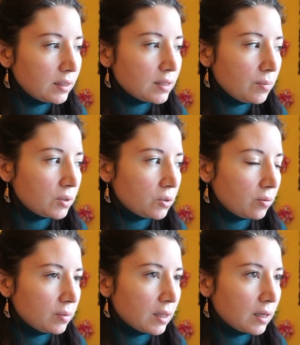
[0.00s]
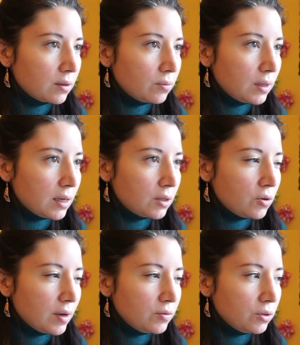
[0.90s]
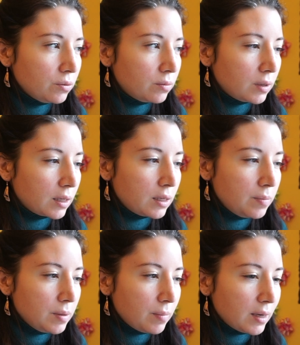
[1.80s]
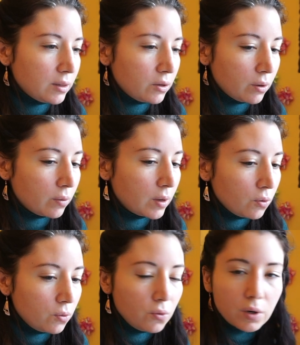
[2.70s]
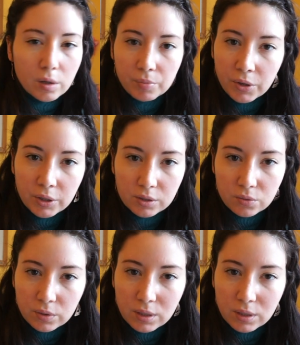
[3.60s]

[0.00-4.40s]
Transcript: someone told me, like, yeah, you have to like keep in mind though who her parents were.